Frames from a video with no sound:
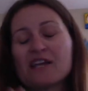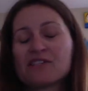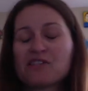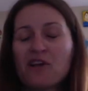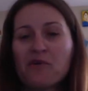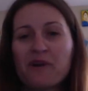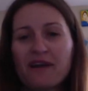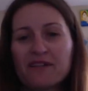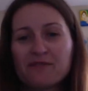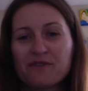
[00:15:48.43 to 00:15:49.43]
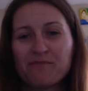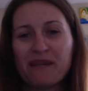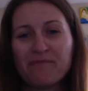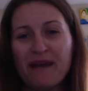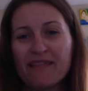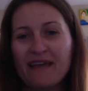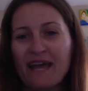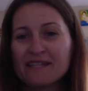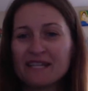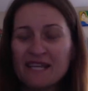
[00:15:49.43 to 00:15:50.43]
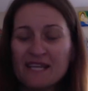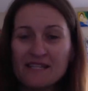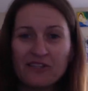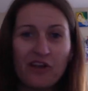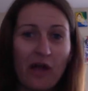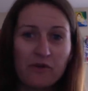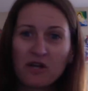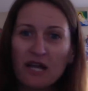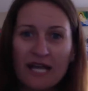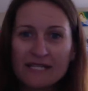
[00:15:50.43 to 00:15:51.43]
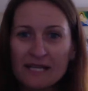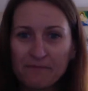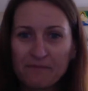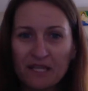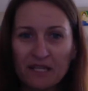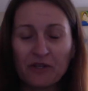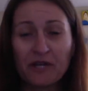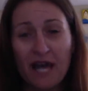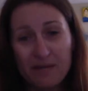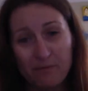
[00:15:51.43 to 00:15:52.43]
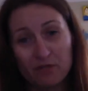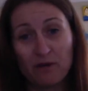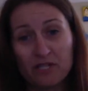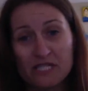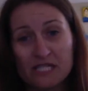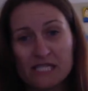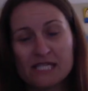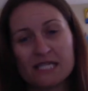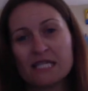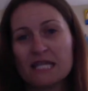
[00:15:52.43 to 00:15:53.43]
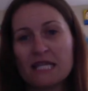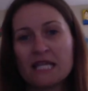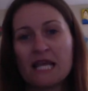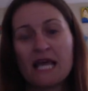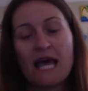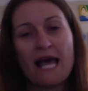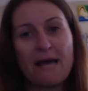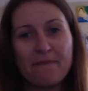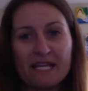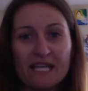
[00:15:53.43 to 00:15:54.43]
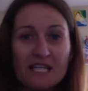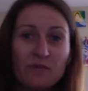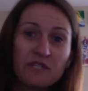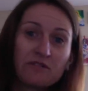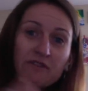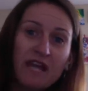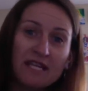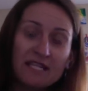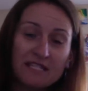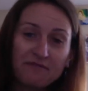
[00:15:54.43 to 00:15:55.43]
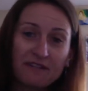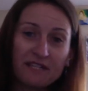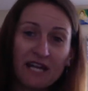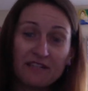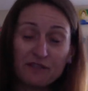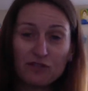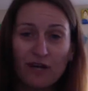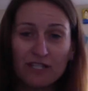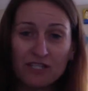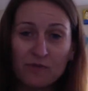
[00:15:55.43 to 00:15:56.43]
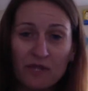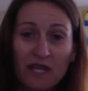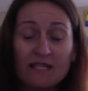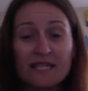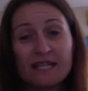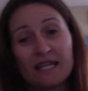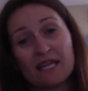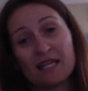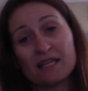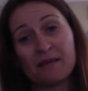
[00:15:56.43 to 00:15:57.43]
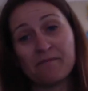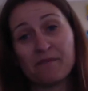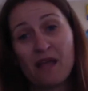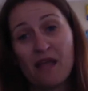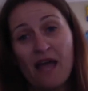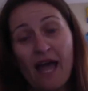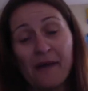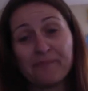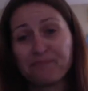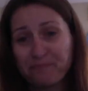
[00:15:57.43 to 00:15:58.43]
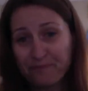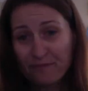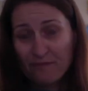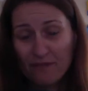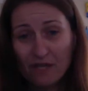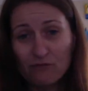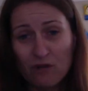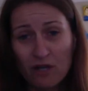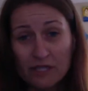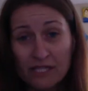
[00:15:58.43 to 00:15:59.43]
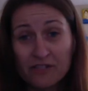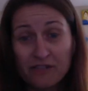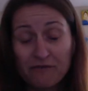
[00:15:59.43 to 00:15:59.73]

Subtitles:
So what I mean by that is, I would collect some, cardboard boxes, and then my kids would create different kind of structures with it, and then get them um, rolling on the